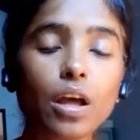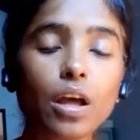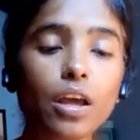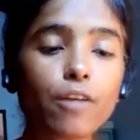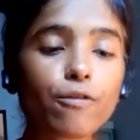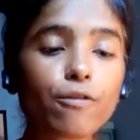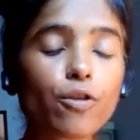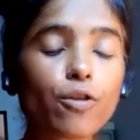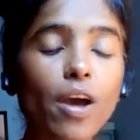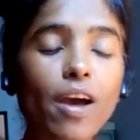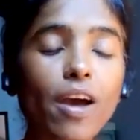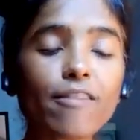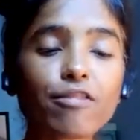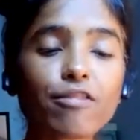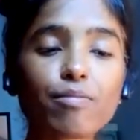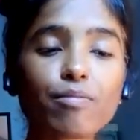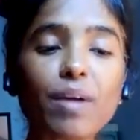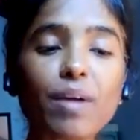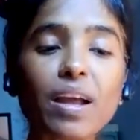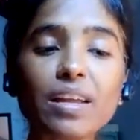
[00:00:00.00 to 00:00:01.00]
If you have
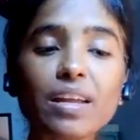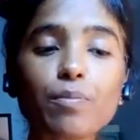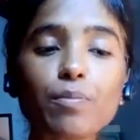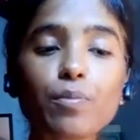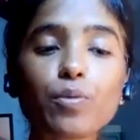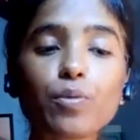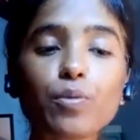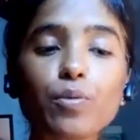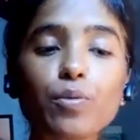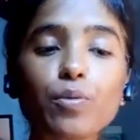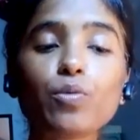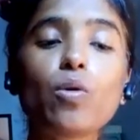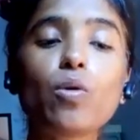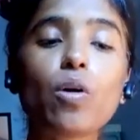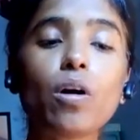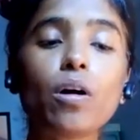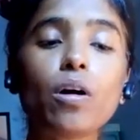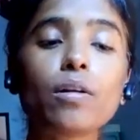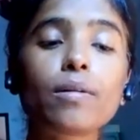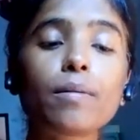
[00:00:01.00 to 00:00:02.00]
smelly poo
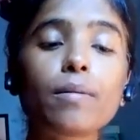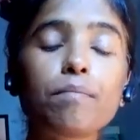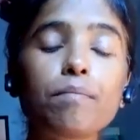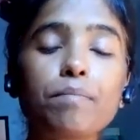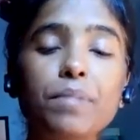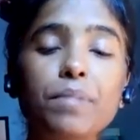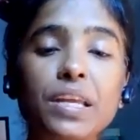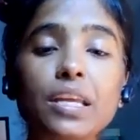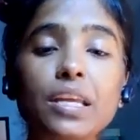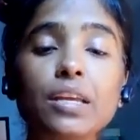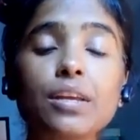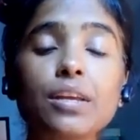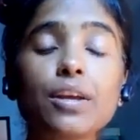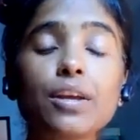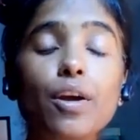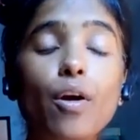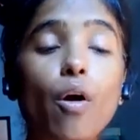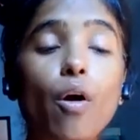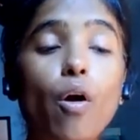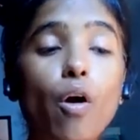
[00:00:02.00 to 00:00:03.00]
or pee
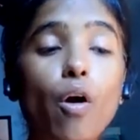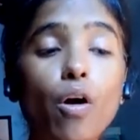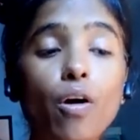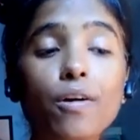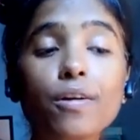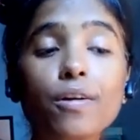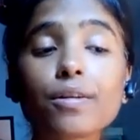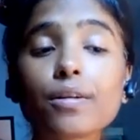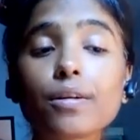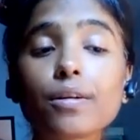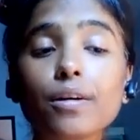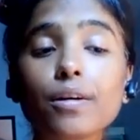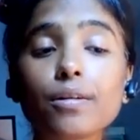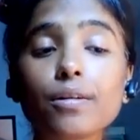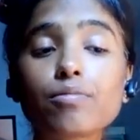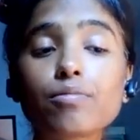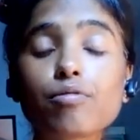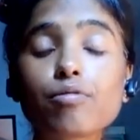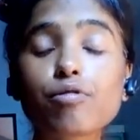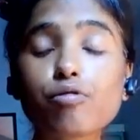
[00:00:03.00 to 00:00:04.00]
or
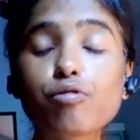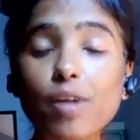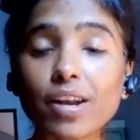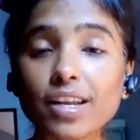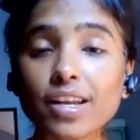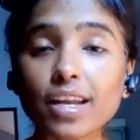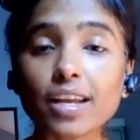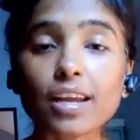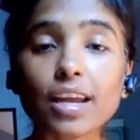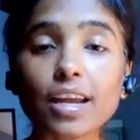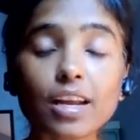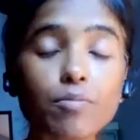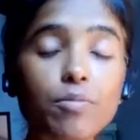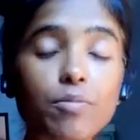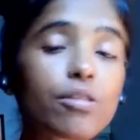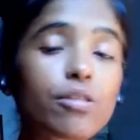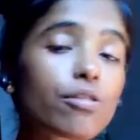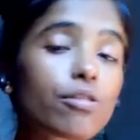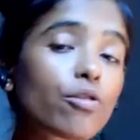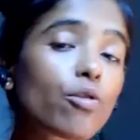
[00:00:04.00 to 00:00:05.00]
sweating, it
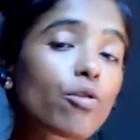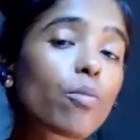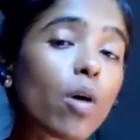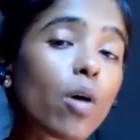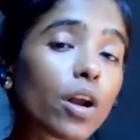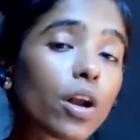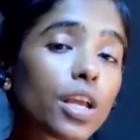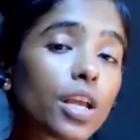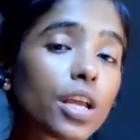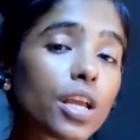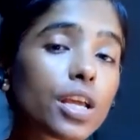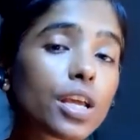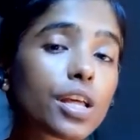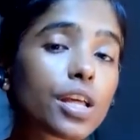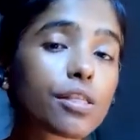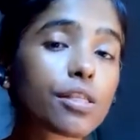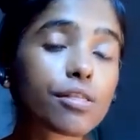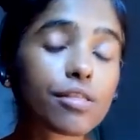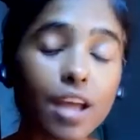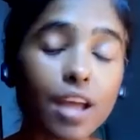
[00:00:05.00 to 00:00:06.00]
means your body
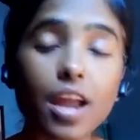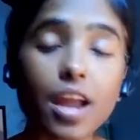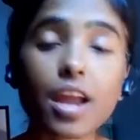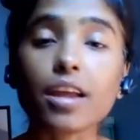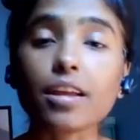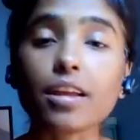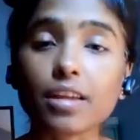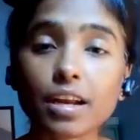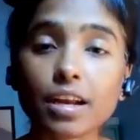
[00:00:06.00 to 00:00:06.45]
is saying,